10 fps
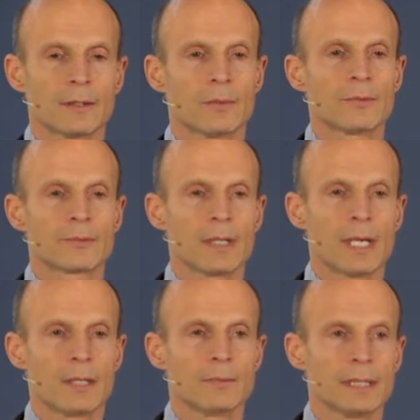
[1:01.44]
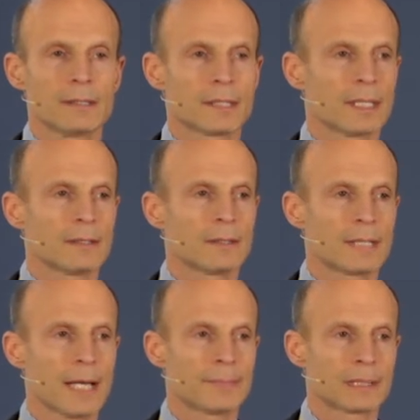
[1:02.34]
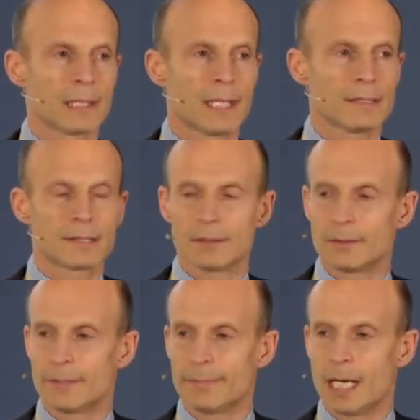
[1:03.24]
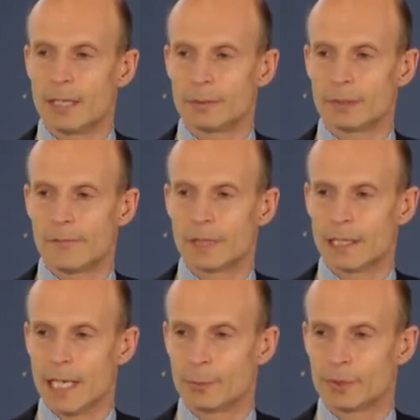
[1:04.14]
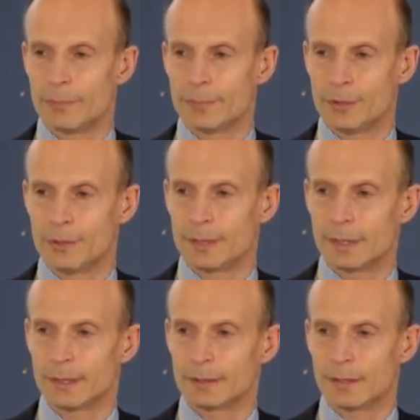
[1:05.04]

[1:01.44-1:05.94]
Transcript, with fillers: also how we intend to capitalize on the power of cloud computing,